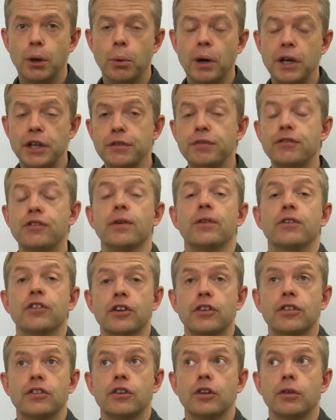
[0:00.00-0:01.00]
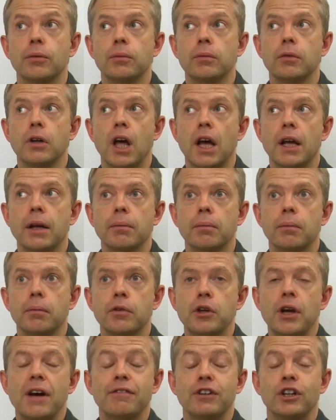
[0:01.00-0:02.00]
well, you've just, like,
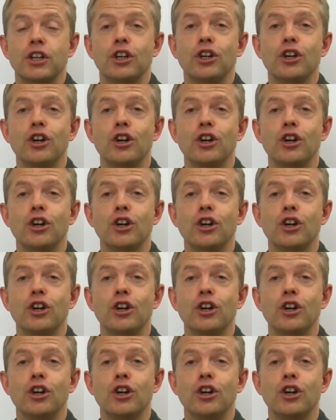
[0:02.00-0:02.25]
you haven't